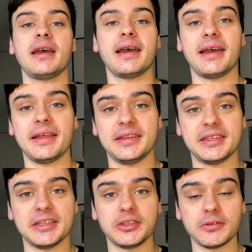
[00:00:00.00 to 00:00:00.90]
And
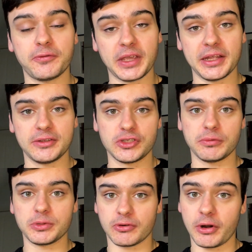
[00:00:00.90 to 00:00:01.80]
don't forget to
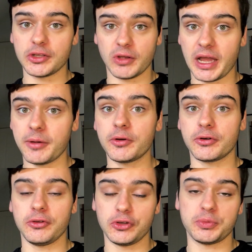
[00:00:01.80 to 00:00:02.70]
subscribe to our
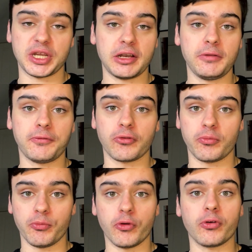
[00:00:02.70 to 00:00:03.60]
YouTube channel for
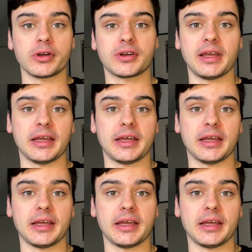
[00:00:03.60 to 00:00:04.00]
more